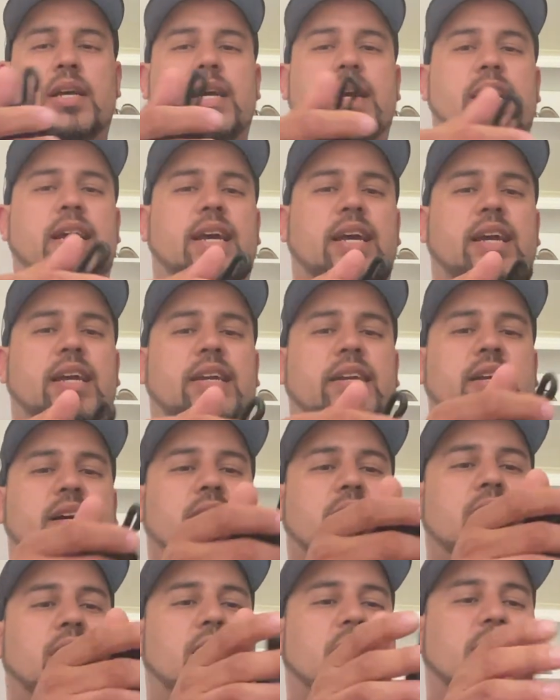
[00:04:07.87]
and
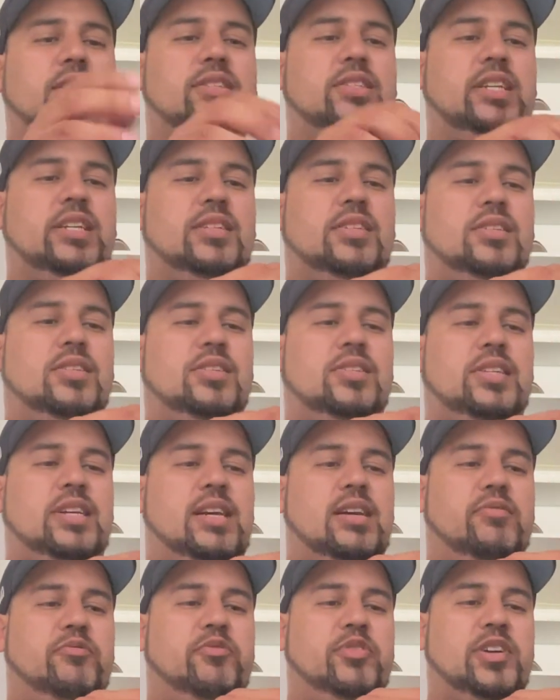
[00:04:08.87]
I did
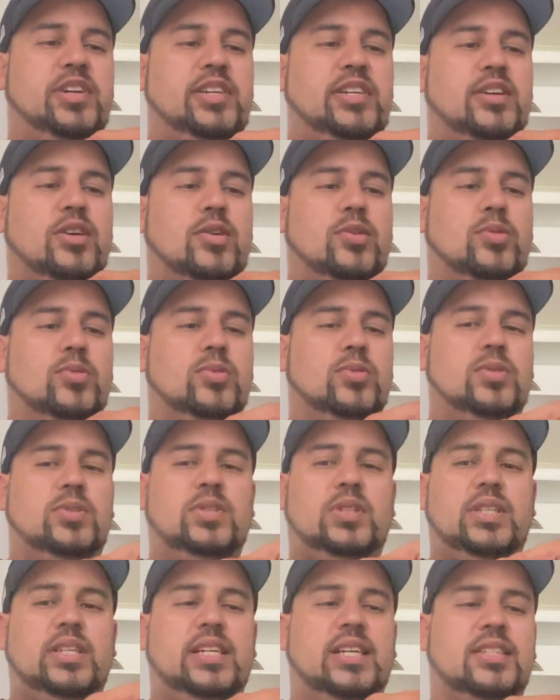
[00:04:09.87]
see a video
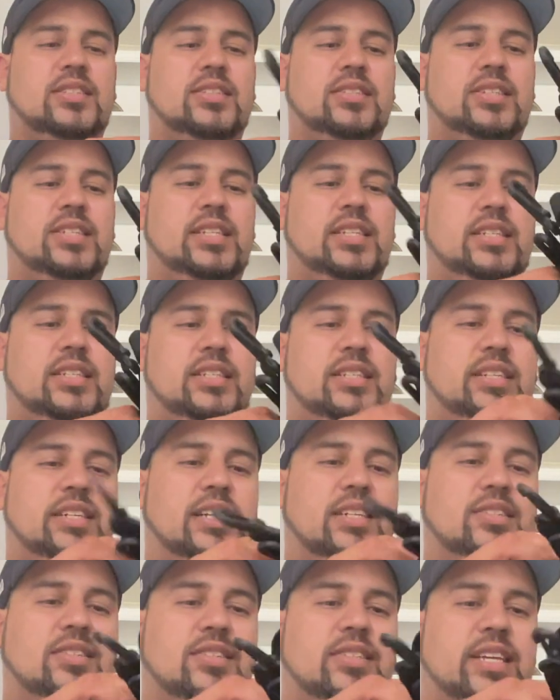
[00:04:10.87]
the
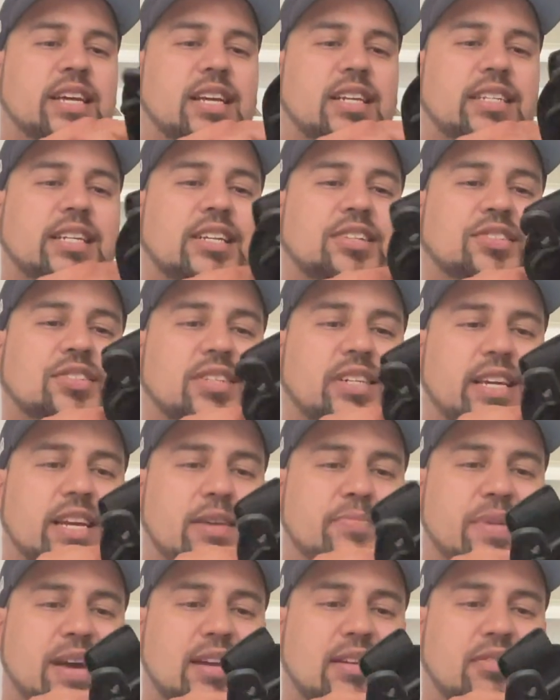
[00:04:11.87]
other day, yesterday,
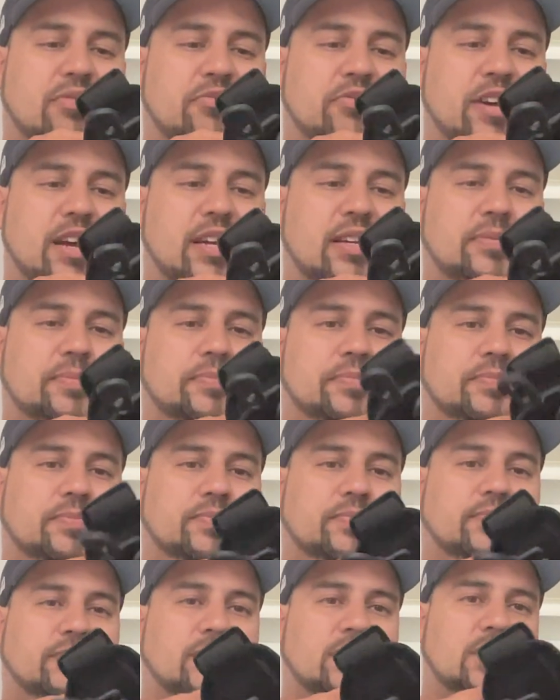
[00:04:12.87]
a matter of fact,
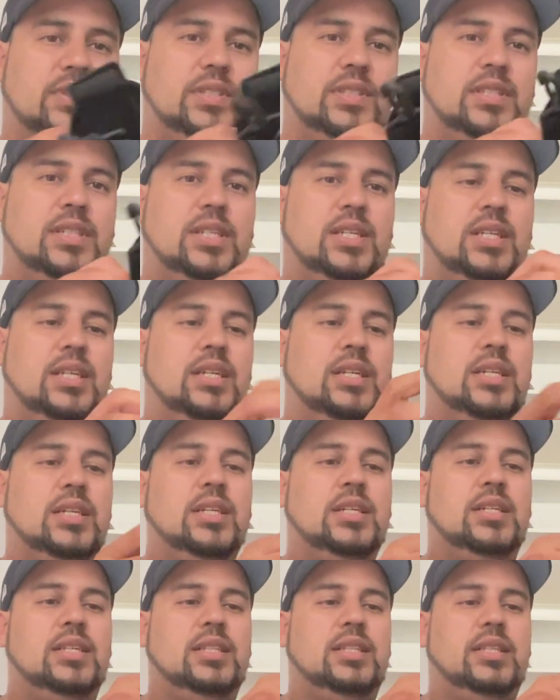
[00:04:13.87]

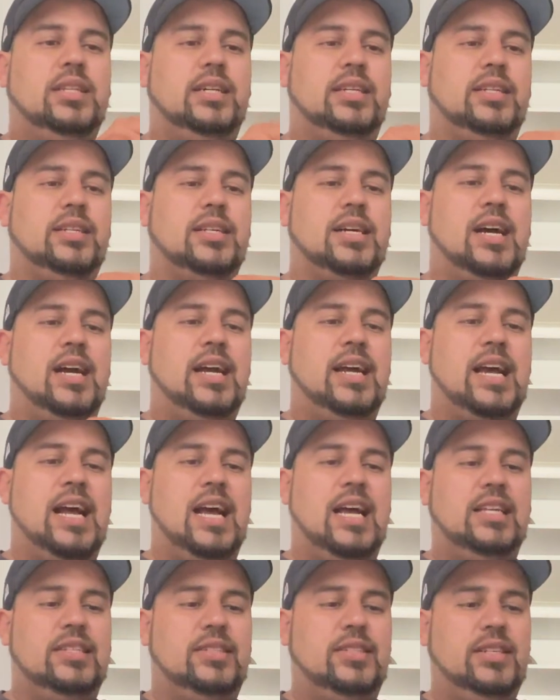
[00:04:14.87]
that a guy
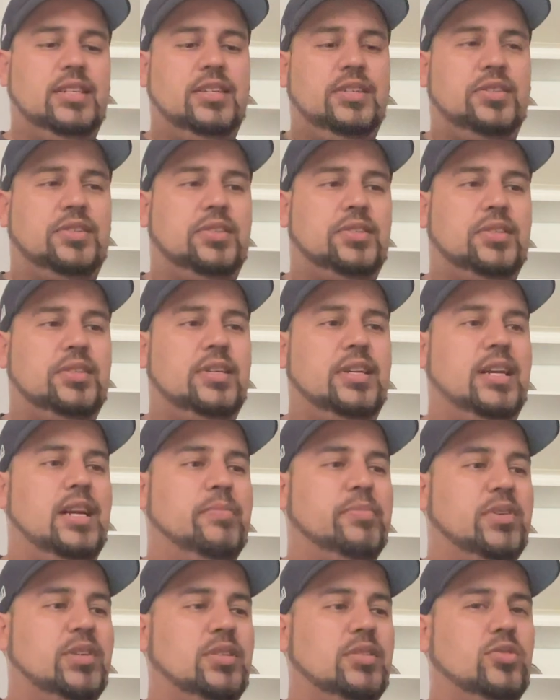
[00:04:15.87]
had this, and
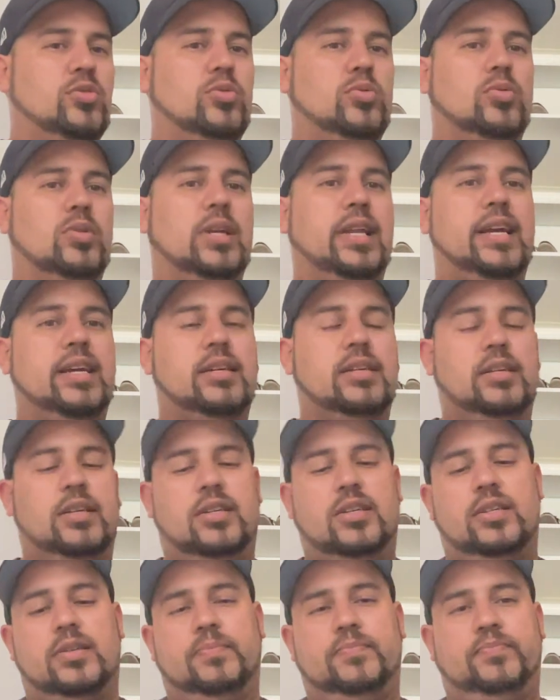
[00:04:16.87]
I'm gonna do like
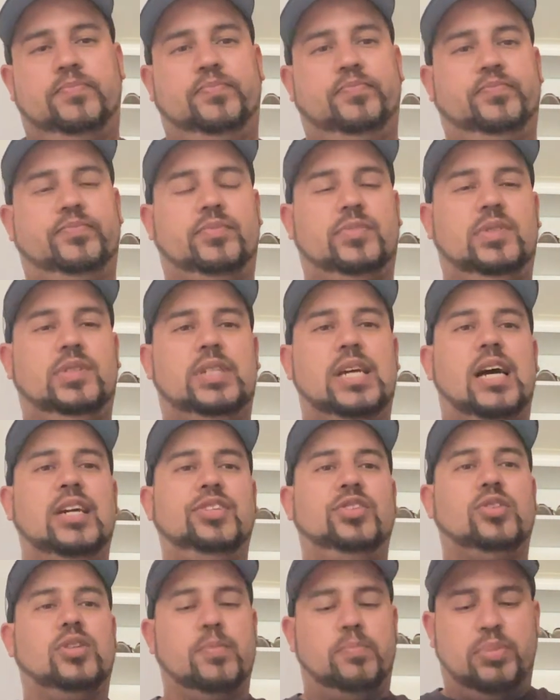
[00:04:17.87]
how
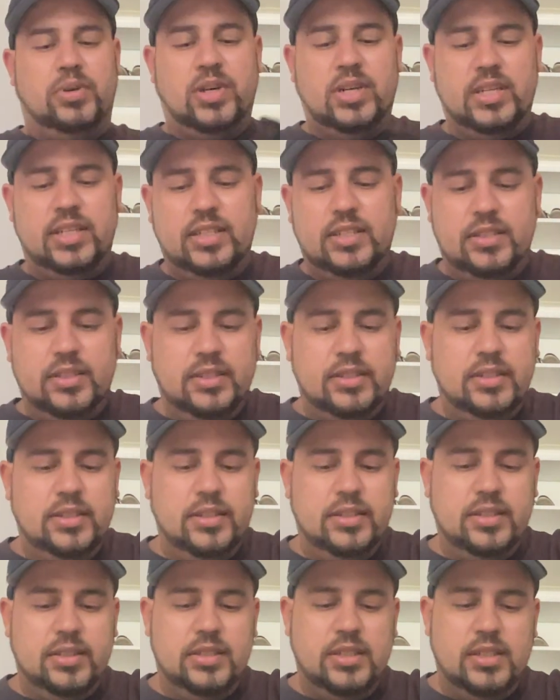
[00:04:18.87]
you could put it.
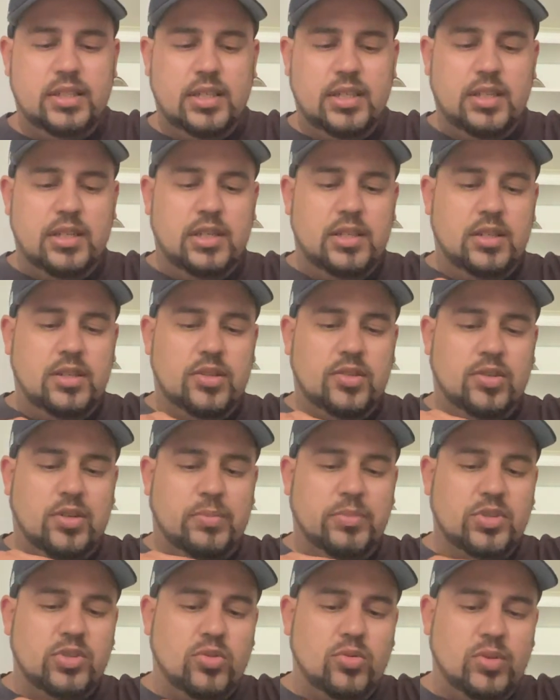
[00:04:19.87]
So
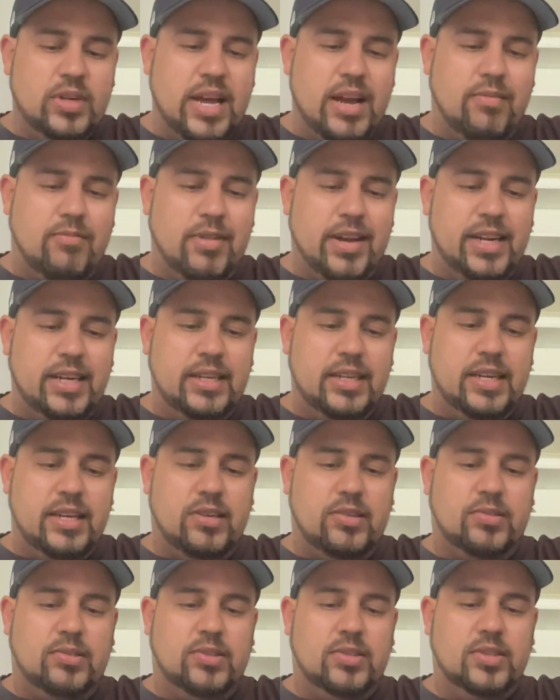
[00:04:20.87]
I'm gonna do that right
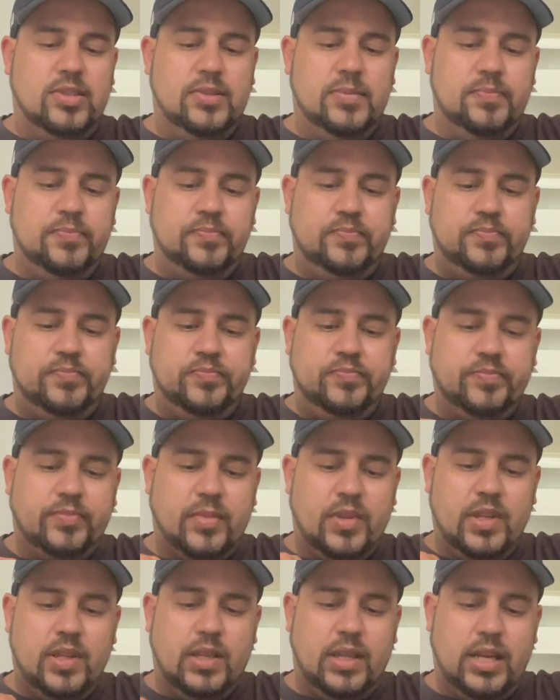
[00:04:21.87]
now
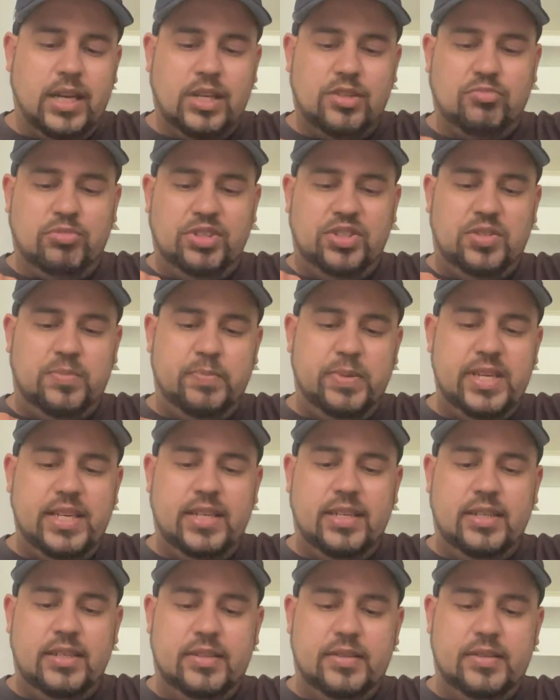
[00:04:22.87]
as we speak.